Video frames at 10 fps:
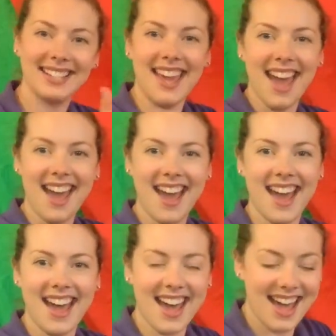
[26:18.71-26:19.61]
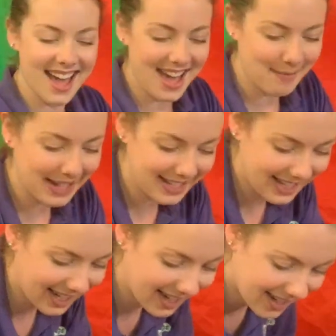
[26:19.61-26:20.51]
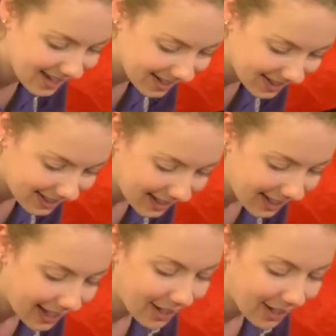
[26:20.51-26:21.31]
Yay! Big cheer. A